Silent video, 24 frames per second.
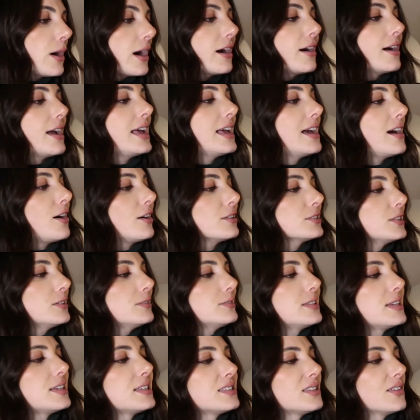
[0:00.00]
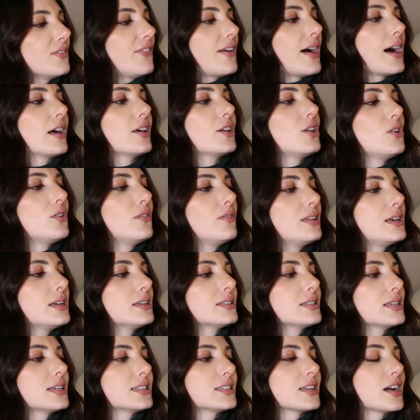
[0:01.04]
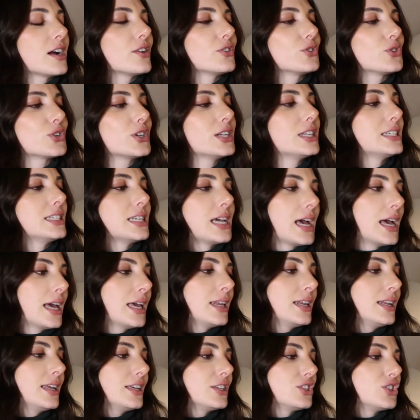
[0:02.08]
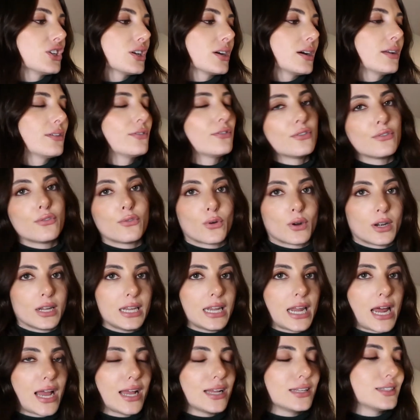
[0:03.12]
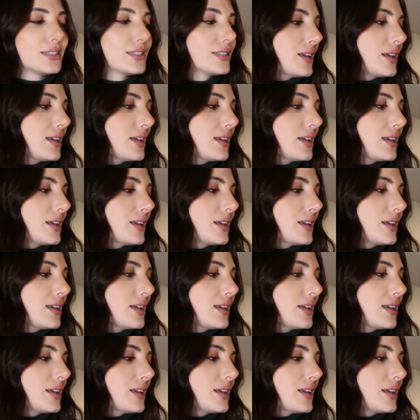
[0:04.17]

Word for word: well, it also says the value of this is 110 and she got it for 49.